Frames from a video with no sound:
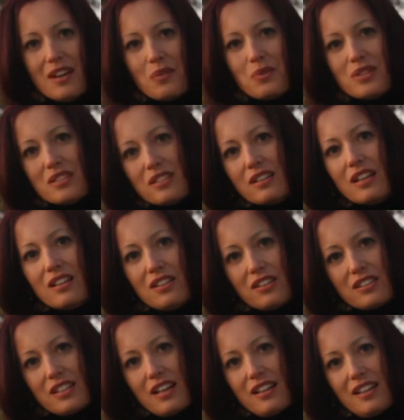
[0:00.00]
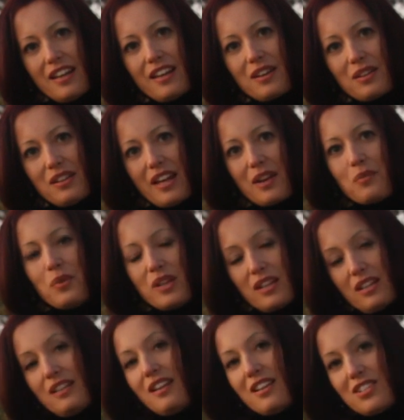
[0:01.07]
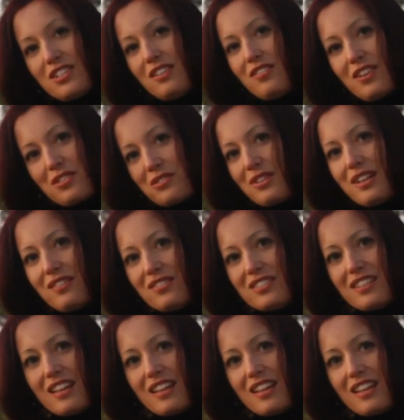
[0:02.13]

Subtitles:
We still get looked at like we can achieve our dreams.